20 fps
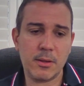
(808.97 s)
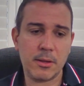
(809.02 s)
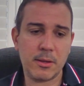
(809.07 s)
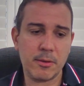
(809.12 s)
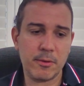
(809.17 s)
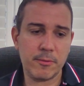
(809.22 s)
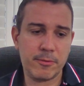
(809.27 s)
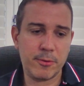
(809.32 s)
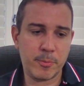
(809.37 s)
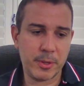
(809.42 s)

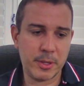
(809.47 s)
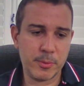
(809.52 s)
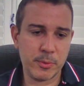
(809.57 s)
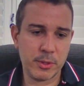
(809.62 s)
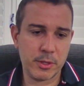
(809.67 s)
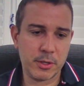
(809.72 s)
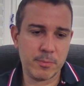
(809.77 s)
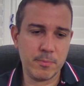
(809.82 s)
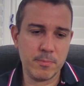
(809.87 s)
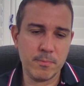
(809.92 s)
For people
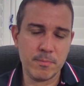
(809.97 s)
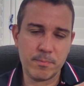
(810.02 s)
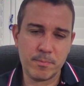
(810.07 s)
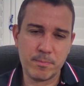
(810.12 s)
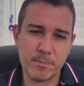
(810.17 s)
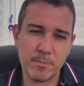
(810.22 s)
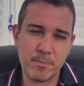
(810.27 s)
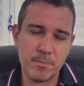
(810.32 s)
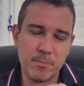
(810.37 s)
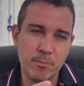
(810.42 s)
that are
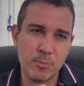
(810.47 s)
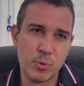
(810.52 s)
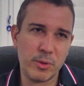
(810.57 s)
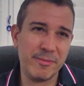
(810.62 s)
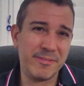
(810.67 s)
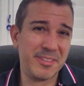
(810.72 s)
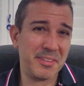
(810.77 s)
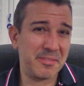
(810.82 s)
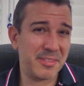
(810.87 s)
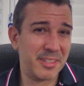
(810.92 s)
more than
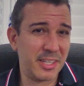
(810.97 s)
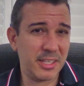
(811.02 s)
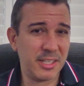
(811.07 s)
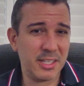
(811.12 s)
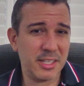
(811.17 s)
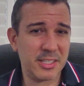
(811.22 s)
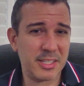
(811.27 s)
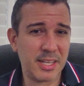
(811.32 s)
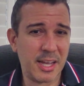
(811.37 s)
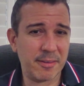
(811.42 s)
15
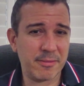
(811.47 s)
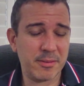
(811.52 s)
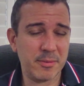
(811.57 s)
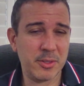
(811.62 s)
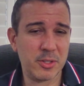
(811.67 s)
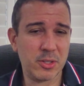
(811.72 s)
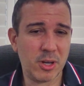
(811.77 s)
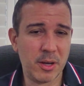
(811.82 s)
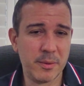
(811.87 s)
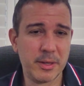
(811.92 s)
years out from
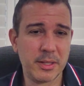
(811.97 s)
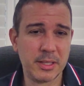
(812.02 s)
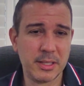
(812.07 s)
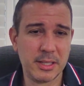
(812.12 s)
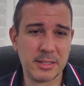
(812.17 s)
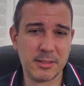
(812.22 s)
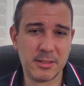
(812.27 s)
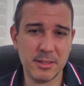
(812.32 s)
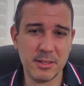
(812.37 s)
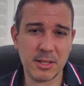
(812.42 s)
retirement, I
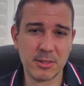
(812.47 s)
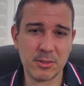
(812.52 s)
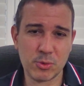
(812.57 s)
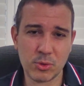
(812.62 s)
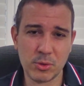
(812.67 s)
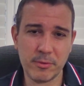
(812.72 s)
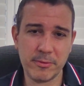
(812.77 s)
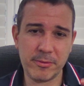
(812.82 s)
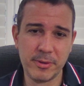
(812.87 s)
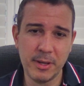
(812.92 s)
think that sort
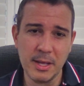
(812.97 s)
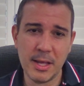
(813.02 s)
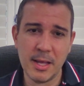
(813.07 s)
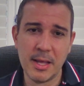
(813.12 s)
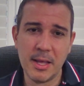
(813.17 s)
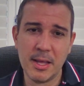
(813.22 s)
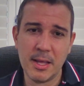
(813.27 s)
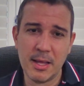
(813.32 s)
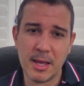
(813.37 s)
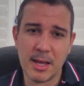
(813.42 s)
of
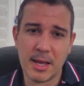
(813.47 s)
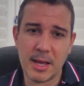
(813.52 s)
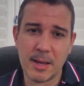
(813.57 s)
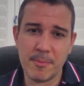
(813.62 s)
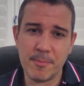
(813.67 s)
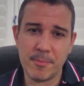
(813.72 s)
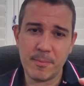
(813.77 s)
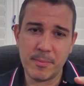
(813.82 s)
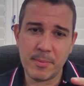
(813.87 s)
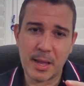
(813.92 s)

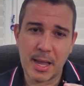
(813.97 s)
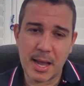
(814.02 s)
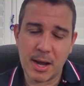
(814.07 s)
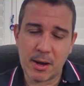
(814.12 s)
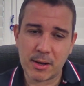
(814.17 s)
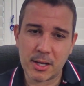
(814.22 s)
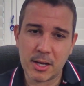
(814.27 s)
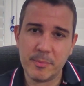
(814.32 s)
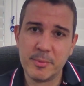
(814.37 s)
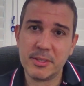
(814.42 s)

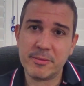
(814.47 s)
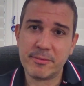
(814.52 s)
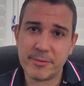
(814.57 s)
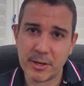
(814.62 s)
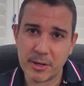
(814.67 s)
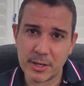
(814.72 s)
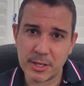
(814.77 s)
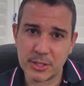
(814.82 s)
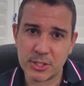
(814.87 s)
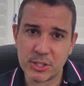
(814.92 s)
outcome is
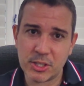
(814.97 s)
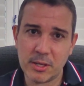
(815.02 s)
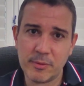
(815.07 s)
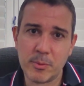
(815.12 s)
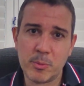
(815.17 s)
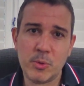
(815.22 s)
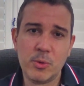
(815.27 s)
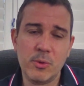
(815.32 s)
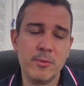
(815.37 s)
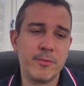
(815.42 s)
very
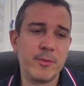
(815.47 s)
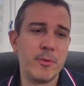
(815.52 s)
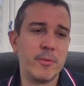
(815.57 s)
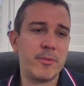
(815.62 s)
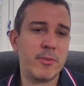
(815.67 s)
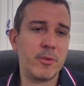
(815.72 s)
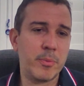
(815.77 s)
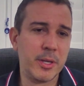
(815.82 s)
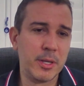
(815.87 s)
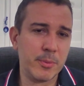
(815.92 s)
achievable.
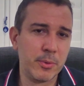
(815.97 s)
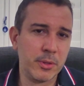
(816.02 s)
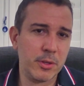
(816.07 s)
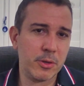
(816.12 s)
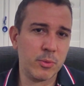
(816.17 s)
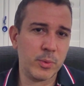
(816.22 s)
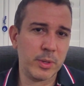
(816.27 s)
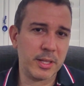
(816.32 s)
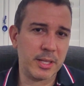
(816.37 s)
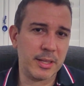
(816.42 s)
For people that are
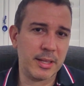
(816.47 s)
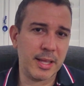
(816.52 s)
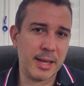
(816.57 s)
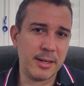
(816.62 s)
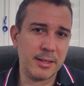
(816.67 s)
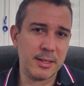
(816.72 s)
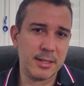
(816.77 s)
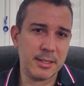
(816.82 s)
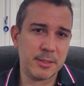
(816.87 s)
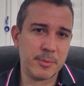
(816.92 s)
within that,
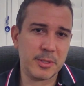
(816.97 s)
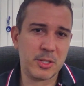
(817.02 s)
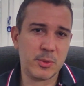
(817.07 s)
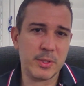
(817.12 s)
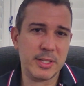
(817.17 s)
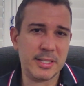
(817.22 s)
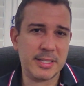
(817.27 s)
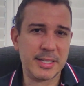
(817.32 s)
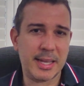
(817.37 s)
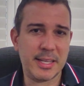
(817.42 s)
and especially
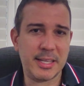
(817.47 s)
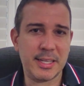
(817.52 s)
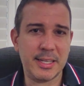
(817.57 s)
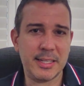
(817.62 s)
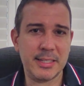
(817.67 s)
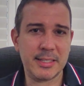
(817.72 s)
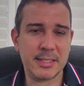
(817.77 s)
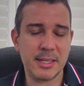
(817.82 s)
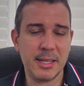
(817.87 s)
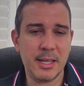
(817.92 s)
within 10
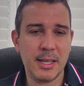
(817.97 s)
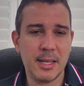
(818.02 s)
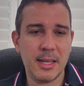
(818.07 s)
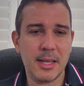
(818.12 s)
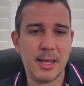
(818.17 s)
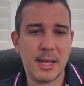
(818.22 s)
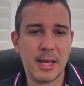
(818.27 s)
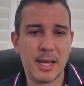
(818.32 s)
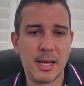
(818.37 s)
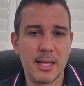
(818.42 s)
years,
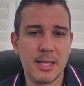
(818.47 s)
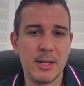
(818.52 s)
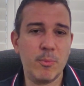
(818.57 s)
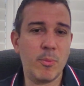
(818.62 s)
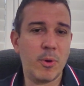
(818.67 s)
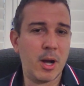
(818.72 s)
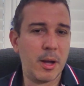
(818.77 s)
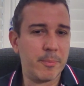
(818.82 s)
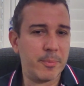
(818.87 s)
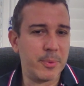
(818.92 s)
it
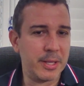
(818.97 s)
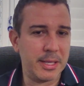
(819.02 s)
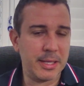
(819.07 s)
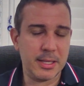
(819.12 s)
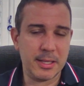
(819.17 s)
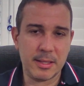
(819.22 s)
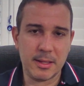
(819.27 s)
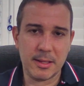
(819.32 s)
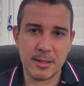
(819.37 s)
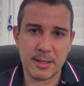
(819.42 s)
might
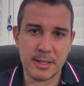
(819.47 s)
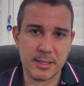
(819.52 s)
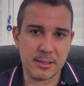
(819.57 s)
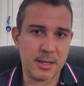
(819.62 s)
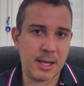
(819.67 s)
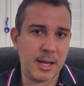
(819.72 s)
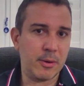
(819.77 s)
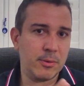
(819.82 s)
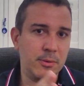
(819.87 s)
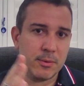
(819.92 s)
be things
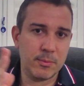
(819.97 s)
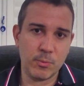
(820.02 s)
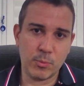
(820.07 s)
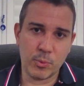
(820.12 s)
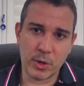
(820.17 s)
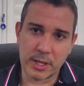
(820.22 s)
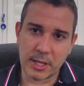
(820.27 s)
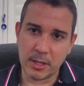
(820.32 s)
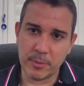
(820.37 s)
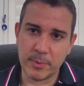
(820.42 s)
like
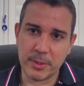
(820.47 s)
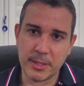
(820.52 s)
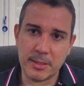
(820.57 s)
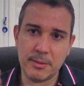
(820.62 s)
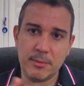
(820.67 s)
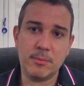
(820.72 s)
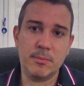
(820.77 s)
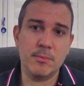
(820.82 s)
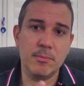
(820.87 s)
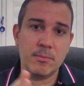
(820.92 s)
working a bit
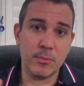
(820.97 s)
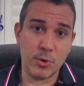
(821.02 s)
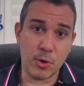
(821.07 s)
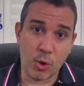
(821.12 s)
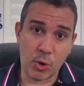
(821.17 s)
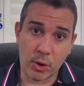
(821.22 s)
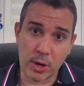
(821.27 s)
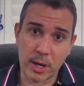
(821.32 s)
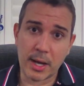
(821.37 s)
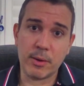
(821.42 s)

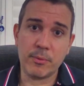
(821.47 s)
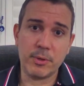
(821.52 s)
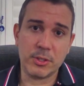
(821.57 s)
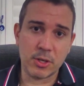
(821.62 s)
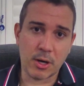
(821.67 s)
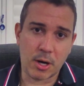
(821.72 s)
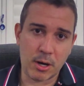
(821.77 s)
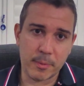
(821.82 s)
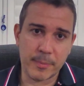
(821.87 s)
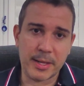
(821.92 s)
longer,
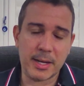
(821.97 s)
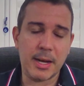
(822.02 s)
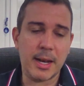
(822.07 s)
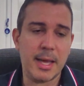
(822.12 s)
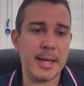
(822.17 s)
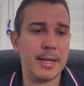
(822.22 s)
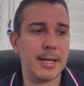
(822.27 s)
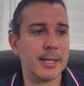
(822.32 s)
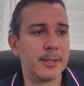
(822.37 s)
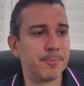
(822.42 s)
retiring a bit
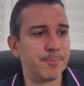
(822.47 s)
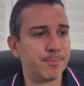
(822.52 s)
later,